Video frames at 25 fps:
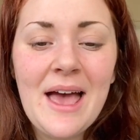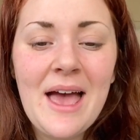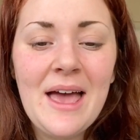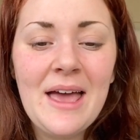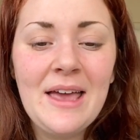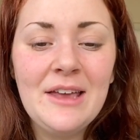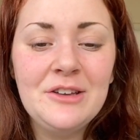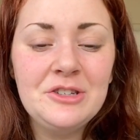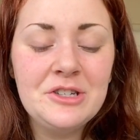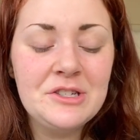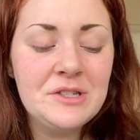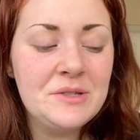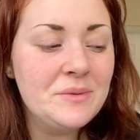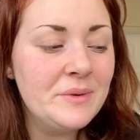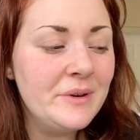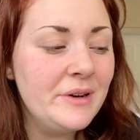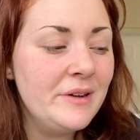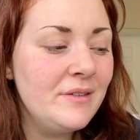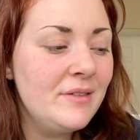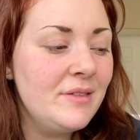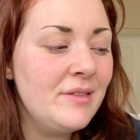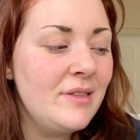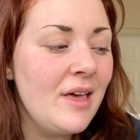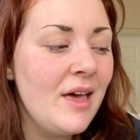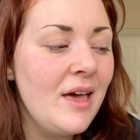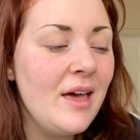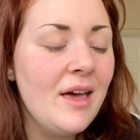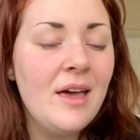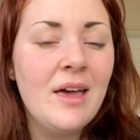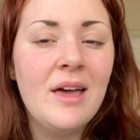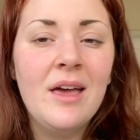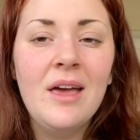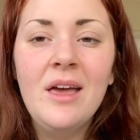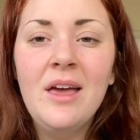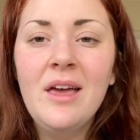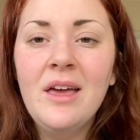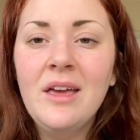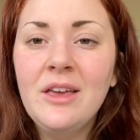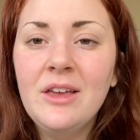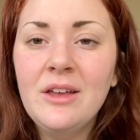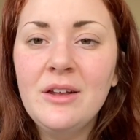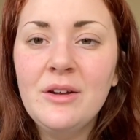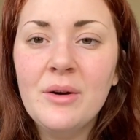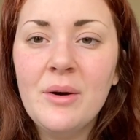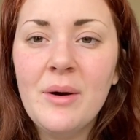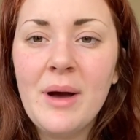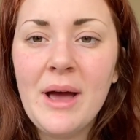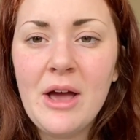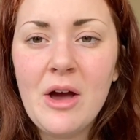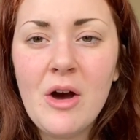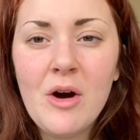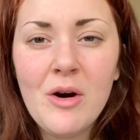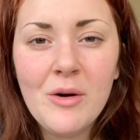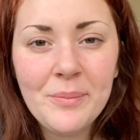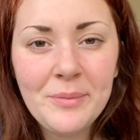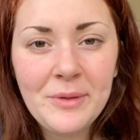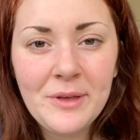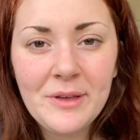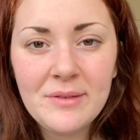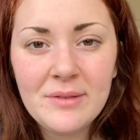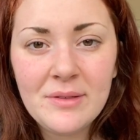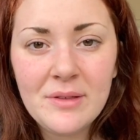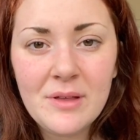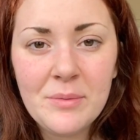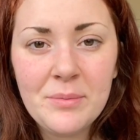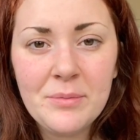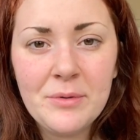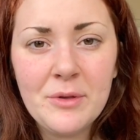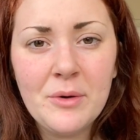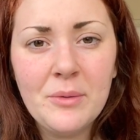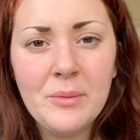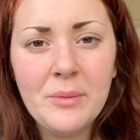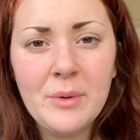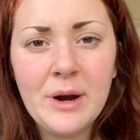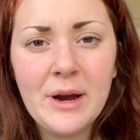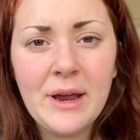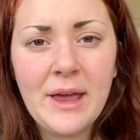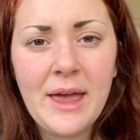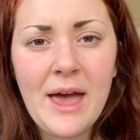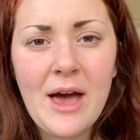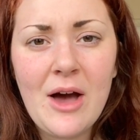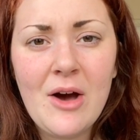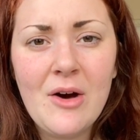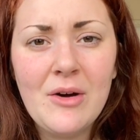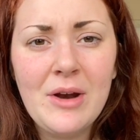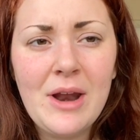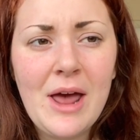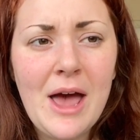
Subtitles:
I just want to say, you know, I hope these tips will work out.